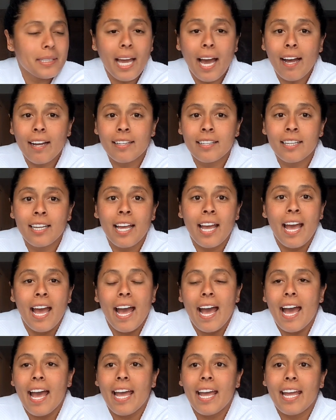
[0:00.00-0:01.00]
Yeah.
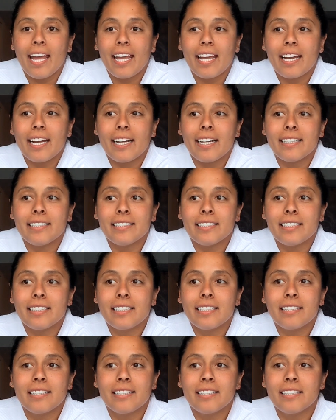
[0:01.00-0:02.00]
And
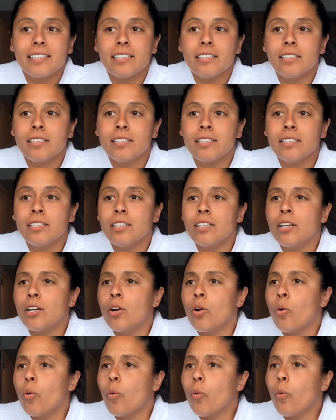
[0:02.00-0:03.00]

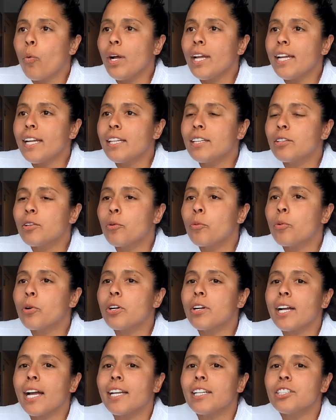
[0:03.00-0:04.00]
what in the
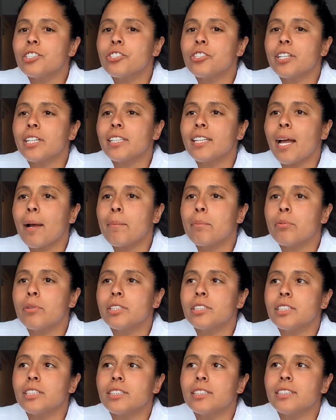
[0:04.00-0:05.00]
world kind of trick that
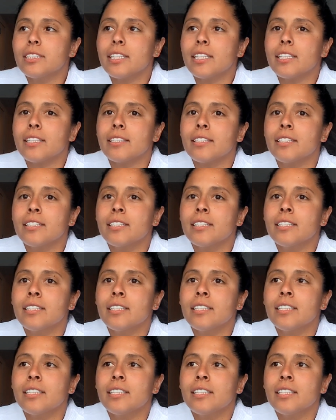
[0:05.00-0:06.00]
boy just did?
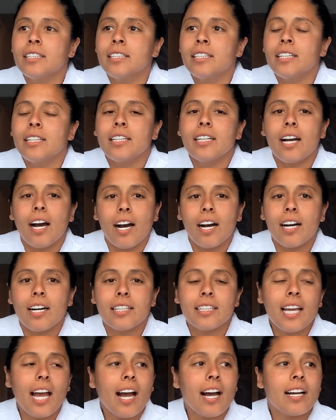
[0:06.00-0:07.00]

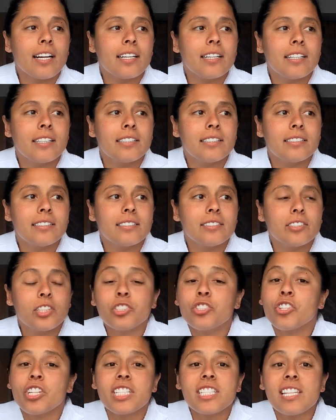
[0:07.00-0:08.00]
Yeah.
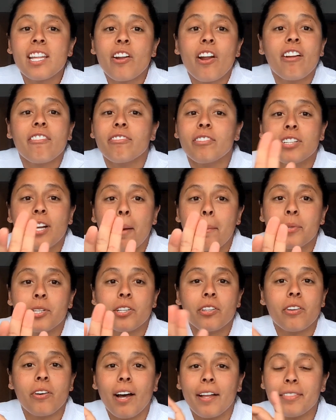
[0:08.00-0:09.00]
The drinks there are
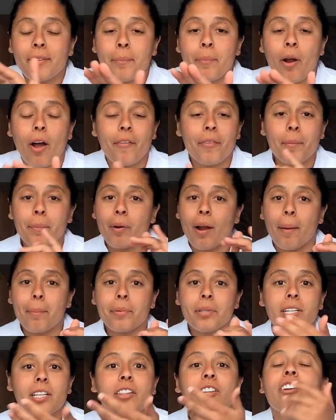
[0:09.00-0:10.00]
phenomenal though. On the
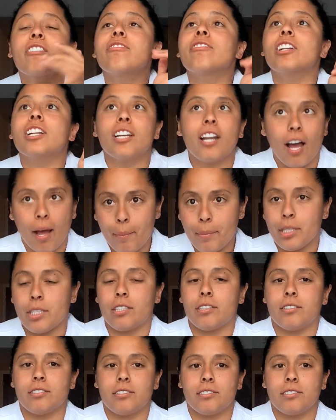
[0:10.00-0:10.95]
property, they're phenomenal.